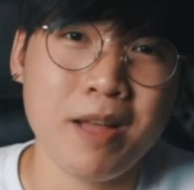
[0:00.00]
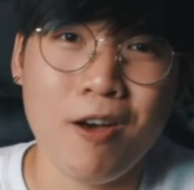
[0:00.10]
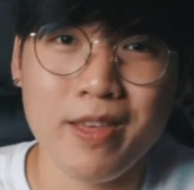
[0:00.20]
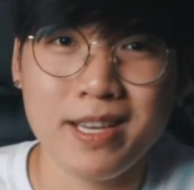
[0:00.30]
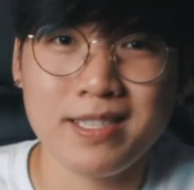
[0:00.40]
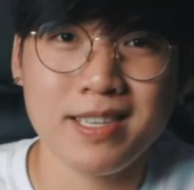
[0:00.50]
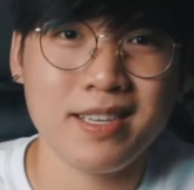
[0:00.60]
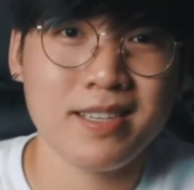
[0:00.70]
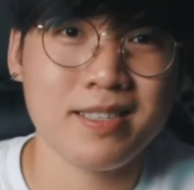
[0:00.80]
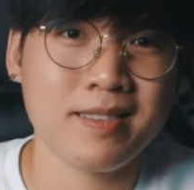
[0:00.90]
nowadays
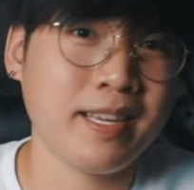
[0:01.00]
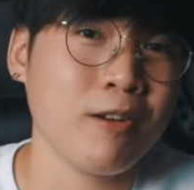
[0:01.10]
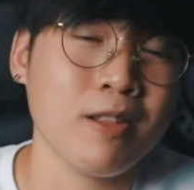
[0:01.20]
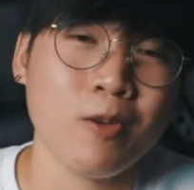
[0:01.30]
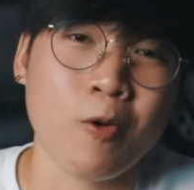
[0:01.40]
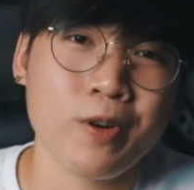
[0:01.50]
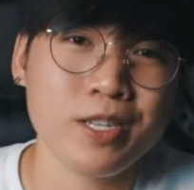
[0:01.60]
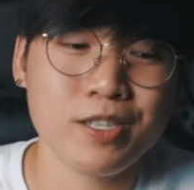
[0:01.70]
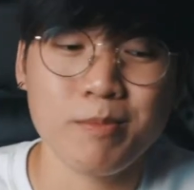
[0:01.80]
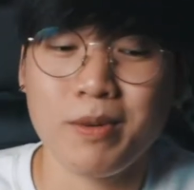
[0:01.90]
is teal and
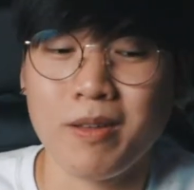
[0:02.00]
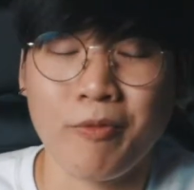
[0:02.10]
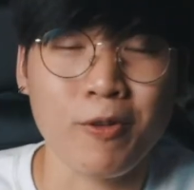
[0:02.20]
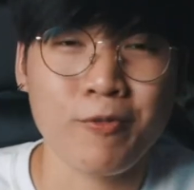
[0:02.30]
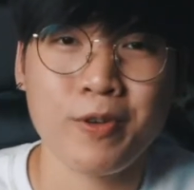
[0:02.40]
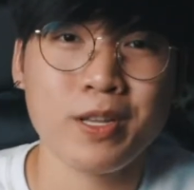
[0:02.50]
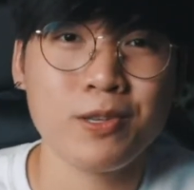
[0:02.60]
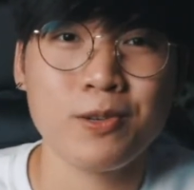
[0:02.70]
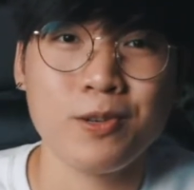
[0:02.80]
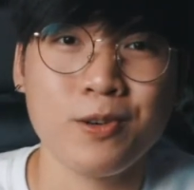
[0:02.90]
orange, but feel free
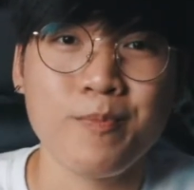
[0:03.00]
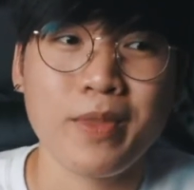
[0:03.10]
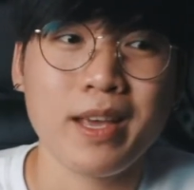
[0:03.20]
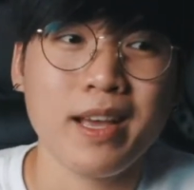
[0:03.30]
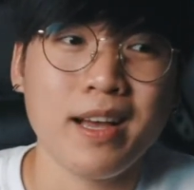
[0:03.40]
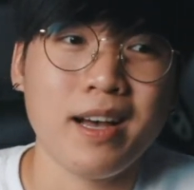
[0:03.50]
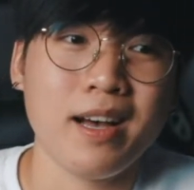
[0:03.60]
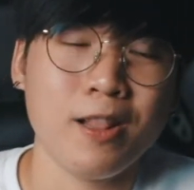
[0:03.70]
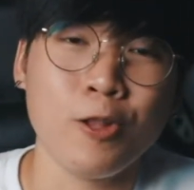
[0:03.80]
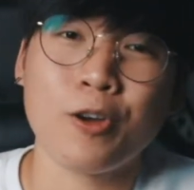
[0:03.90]
to
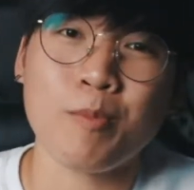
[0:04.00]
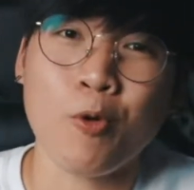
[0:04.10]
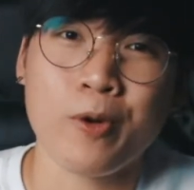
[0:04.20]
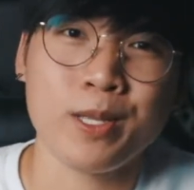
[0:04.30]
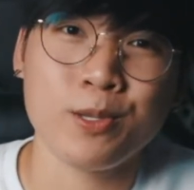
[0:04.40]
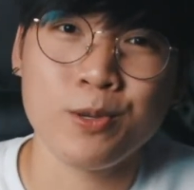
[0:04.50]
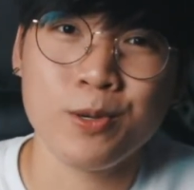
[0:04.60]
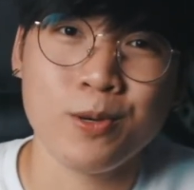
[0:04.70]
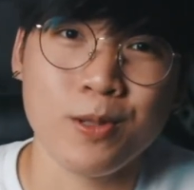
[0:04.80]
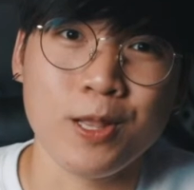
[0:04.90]
look more
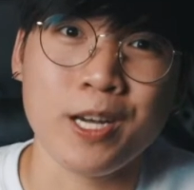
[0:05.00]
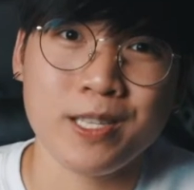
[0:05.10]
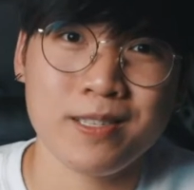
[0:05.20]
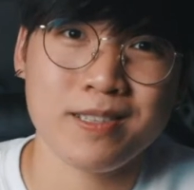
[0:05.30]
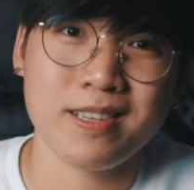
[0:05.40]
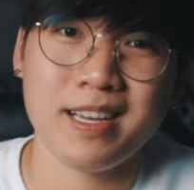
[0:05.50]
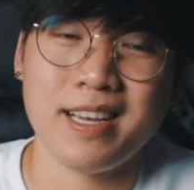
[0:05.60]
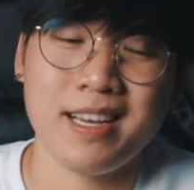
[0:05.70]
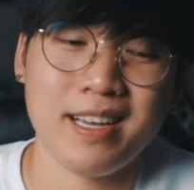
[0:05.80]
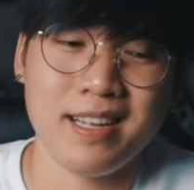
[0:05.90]
into LUTs
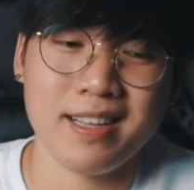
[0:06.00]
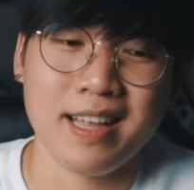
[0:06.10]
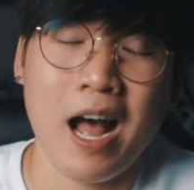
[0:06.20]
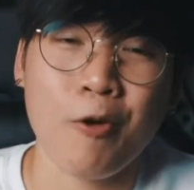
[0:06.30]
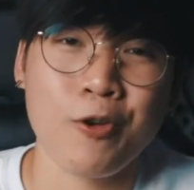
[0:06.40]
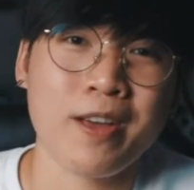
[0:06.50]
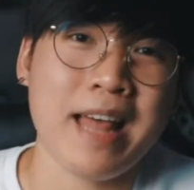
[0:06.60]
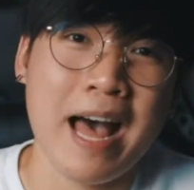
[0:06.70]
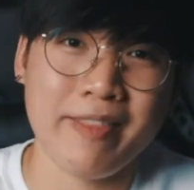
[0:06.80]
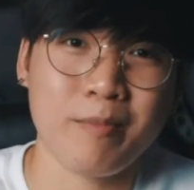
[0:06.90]
and how you can
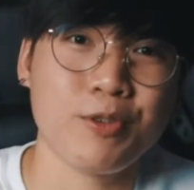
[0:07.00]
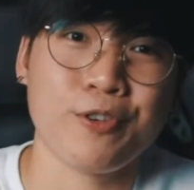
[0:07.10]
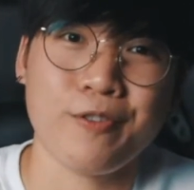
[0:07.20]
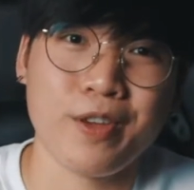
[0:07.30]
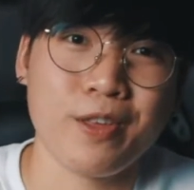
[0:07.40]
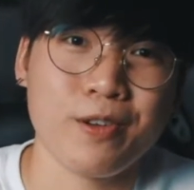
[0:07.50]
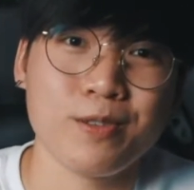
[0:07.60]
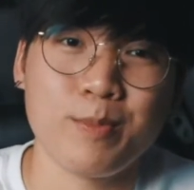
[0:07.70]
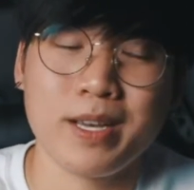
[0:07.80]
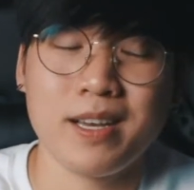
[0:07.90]
add them to your
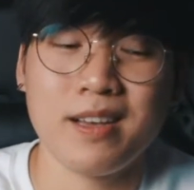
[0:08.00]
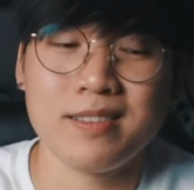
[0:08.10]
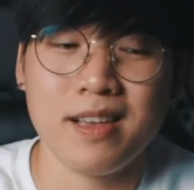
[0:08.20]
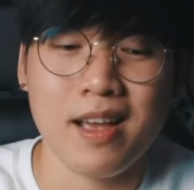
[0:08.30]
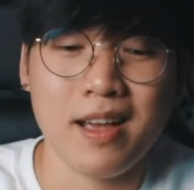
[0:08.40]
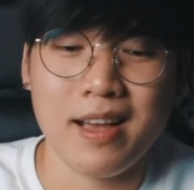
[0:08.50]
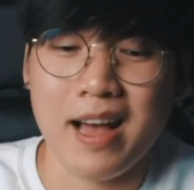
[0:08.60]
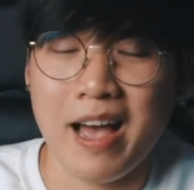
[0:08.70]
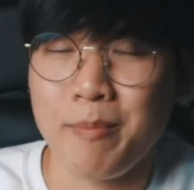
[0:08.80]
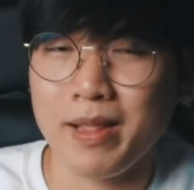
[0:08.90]
videos, because
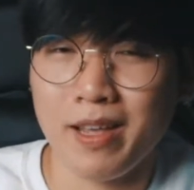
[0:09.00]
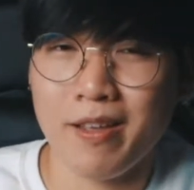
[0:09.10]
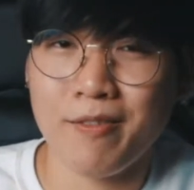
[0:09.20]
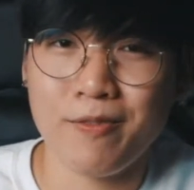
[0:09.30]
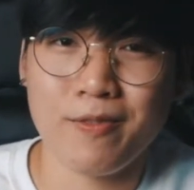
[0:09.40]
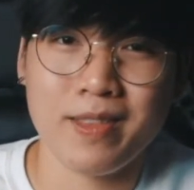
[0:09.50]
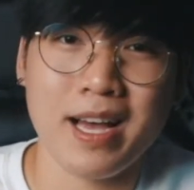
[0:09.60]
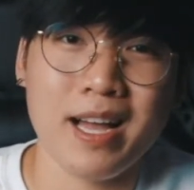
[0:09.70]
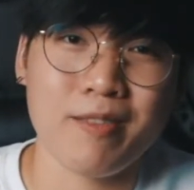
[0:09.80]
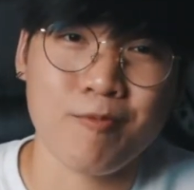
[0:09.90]
I believe that